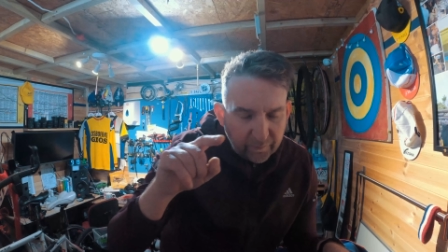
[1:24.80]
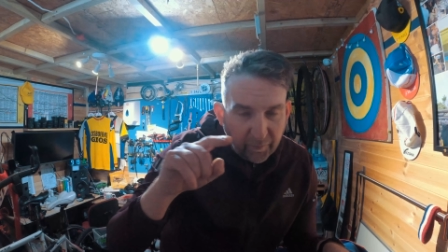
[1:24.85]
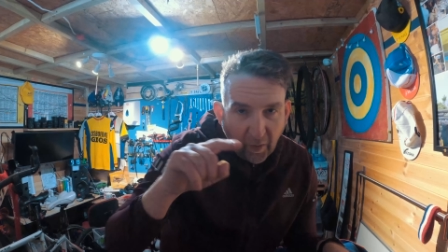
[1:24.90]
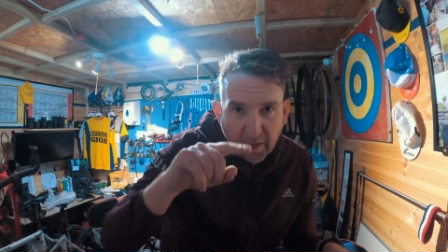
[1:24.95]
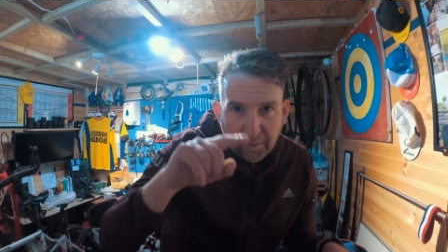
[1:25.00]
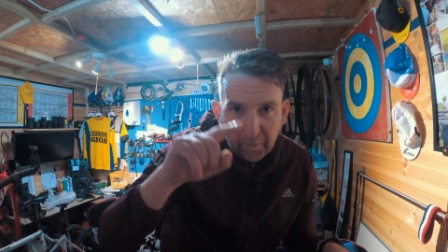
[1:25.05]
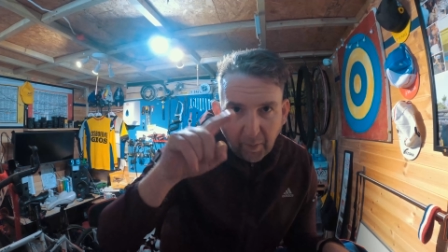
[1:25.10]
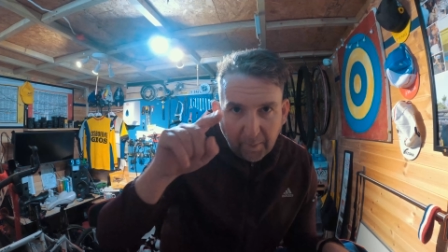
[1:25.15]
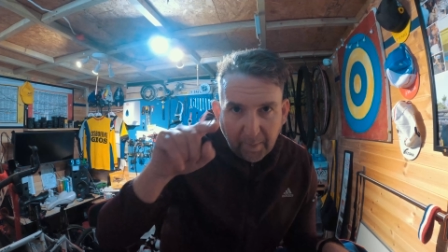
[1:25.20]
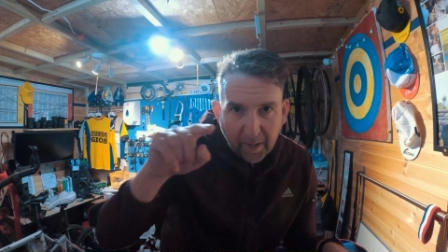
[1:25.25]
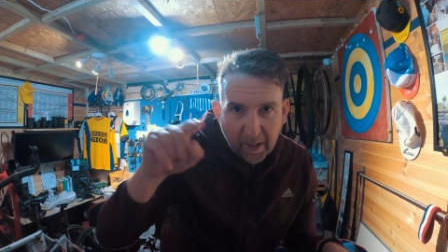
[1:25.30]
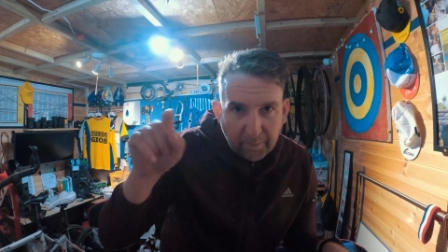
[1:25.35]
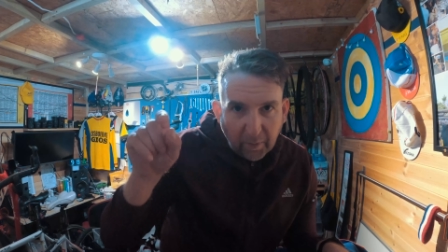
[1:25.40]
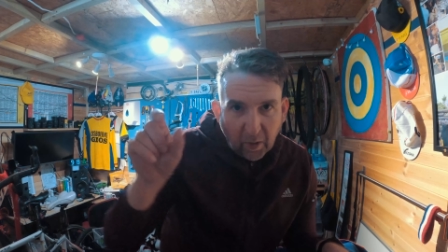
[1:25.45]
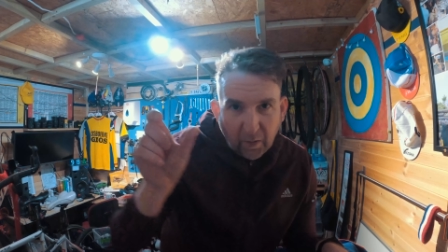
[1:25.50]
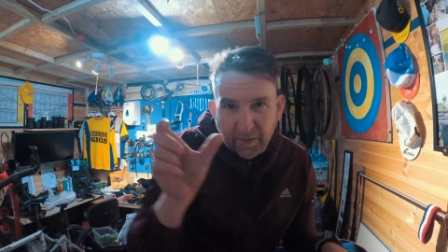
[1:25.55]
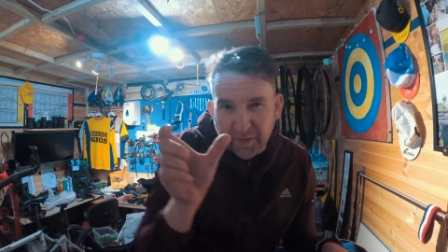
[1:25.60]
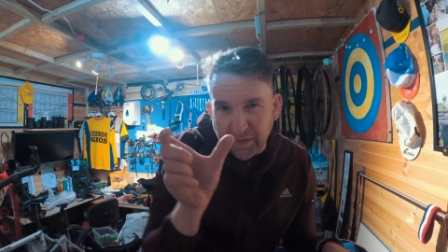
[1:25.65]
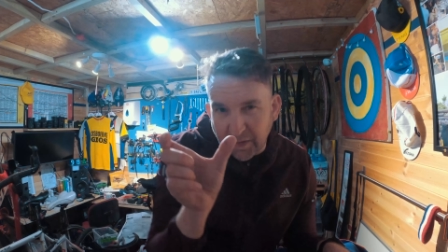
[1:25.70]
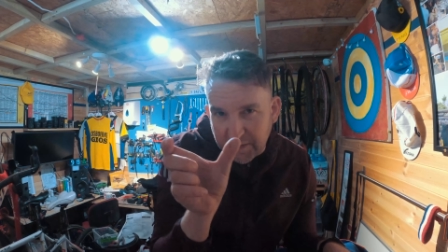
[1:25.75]
5 1-minute
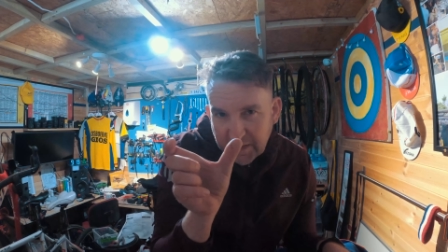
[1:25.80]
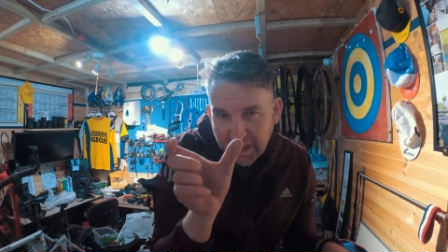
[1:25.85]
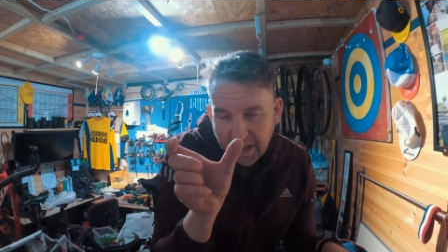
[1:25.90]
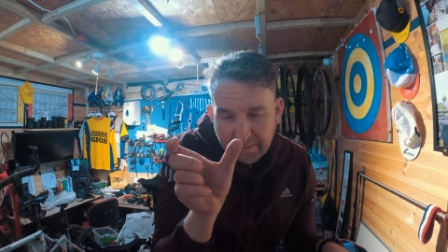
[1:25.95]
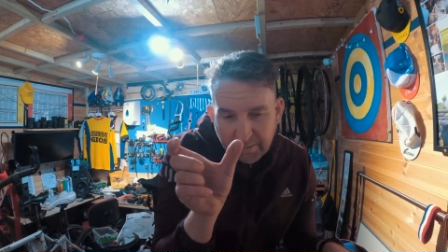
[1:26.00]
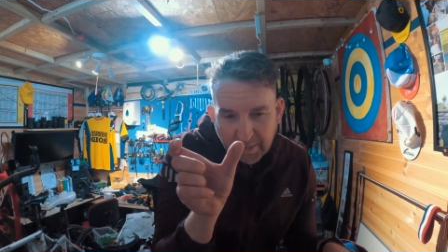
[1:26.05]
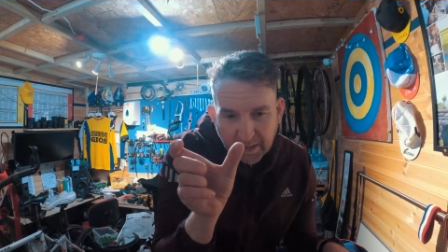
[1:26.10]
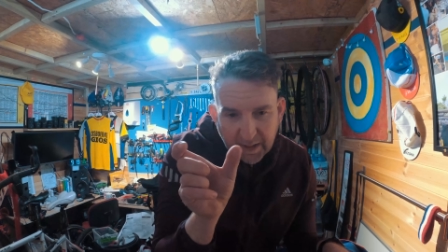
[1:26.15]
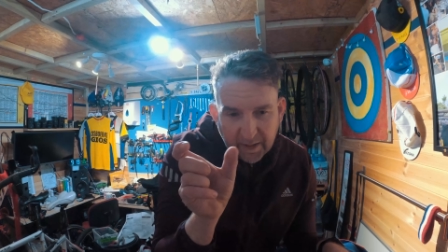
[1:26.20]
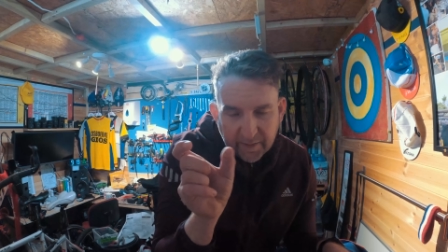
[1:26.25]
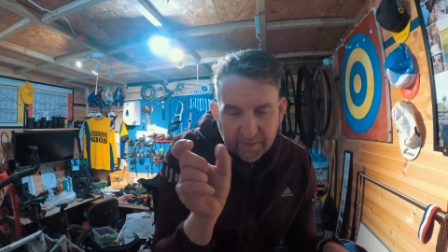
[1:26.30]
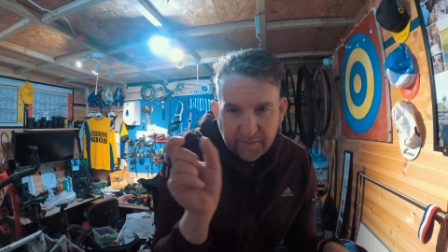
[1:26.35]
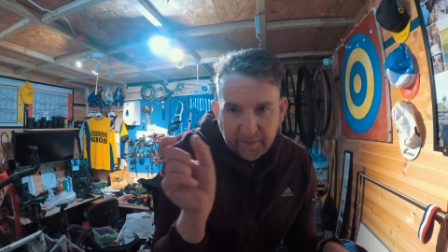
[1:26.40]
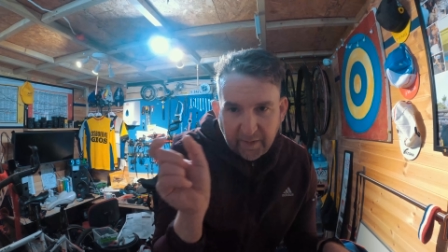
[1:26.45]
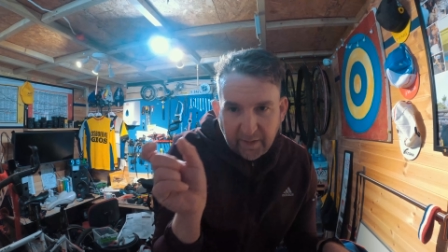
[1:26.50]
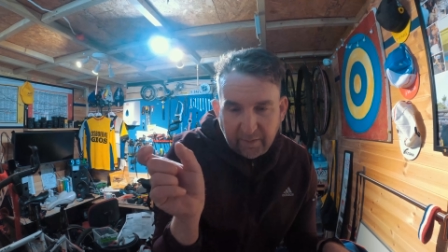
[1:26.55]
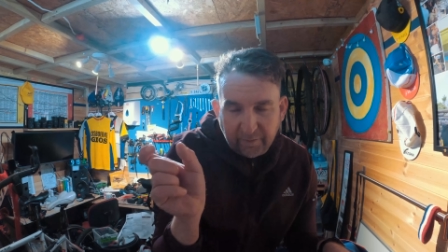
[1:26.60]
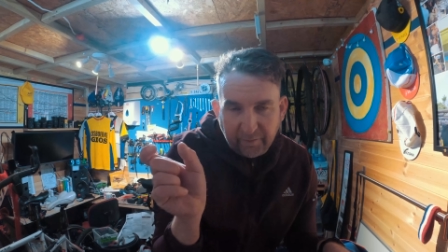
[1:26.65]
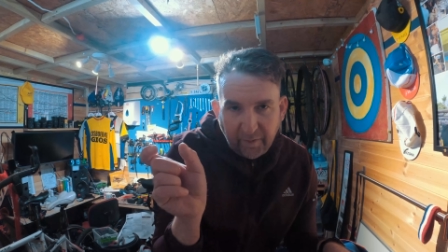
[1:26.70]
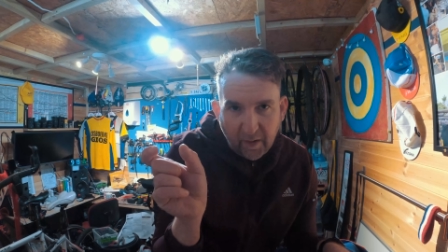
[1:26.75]
blocks, so 10 minutes,
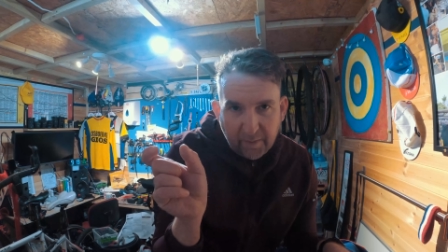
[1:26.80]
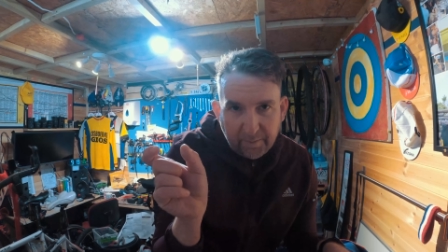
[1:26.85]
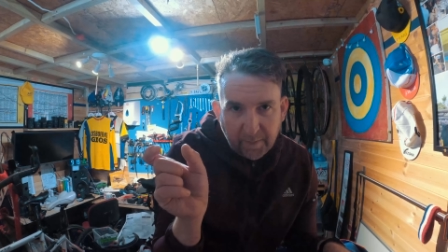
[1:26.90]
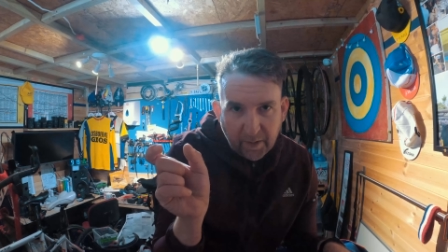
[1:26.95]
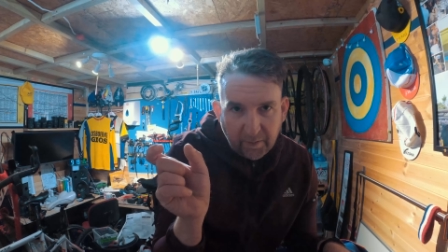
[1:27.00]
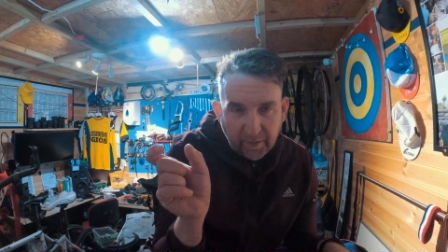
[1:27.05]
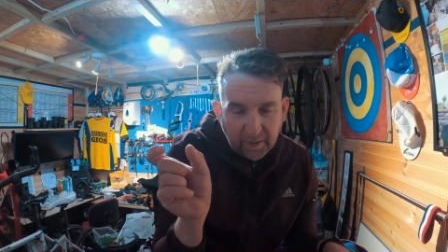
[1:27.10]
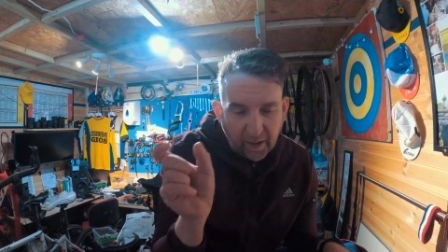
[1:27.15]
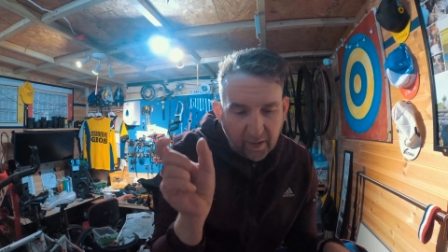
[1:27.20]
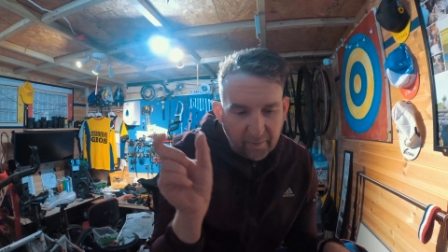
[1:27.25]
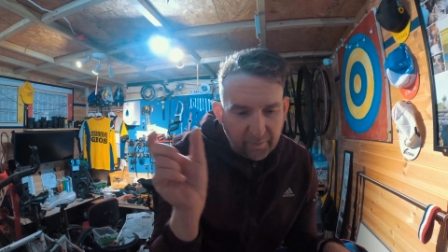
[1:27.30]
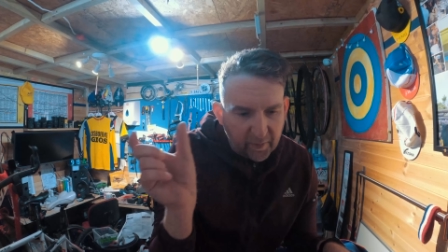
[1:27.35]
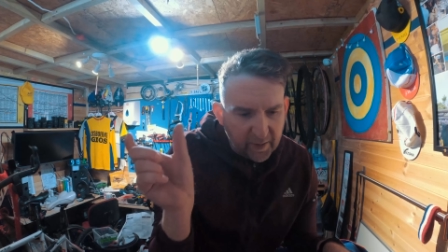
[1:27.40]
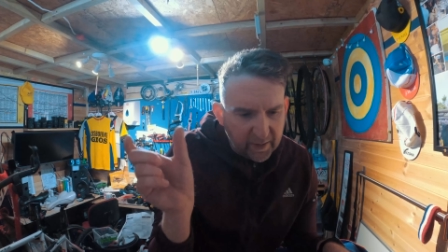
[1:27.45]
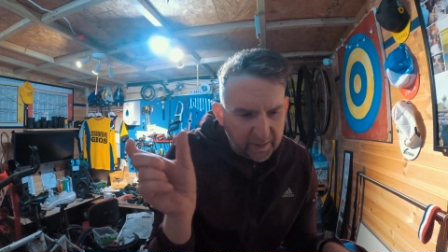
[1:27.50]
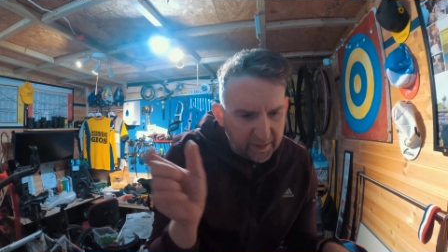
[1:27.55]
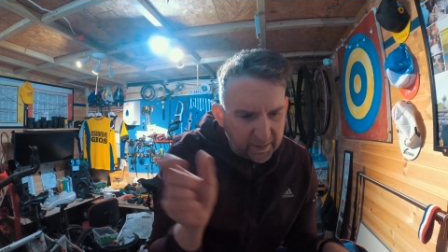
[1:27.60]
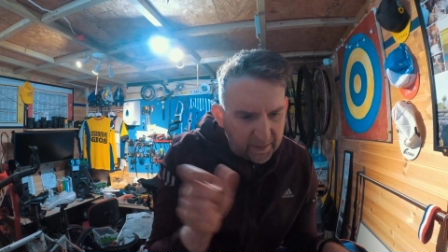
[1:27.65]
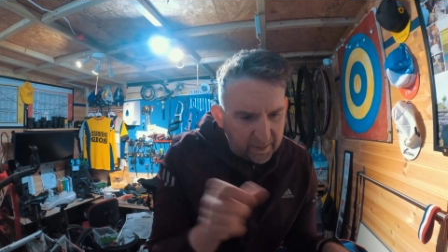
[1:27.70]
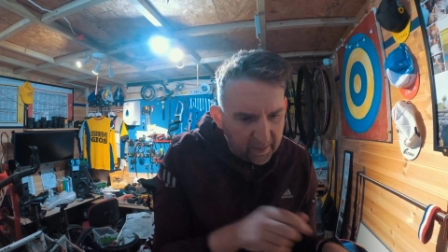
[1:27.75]
and then a 5-minute
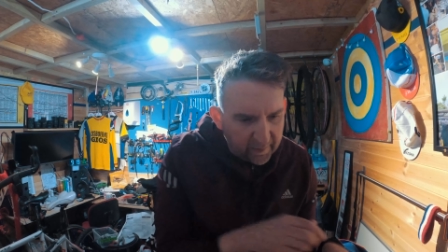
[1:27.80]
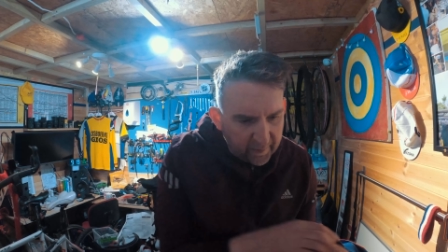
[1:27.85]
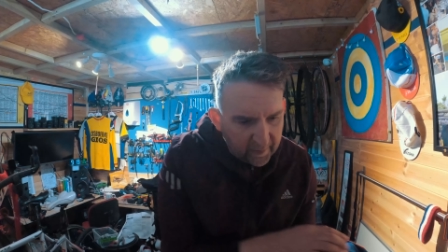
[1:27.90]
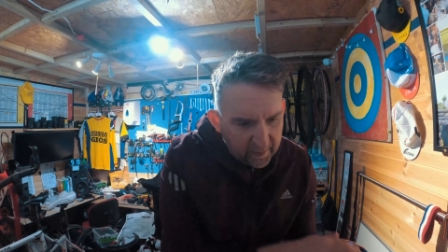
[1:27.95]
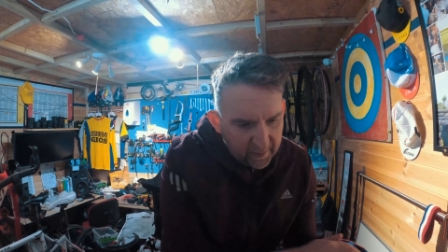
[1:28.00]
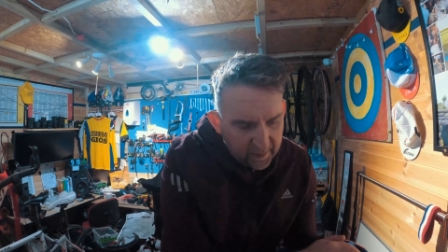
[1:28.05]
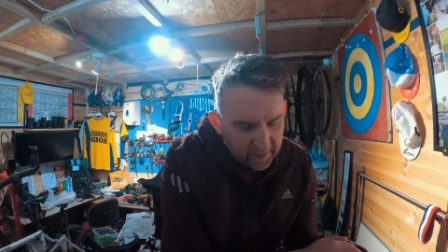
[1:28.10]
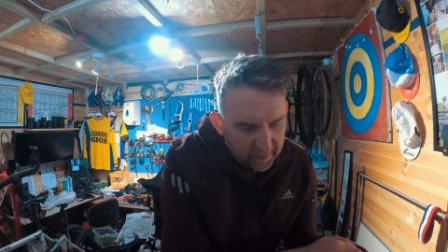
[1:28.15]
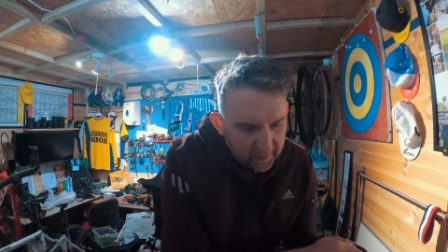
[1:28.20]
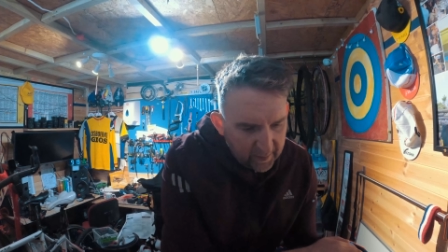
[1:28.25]
recovery, and then another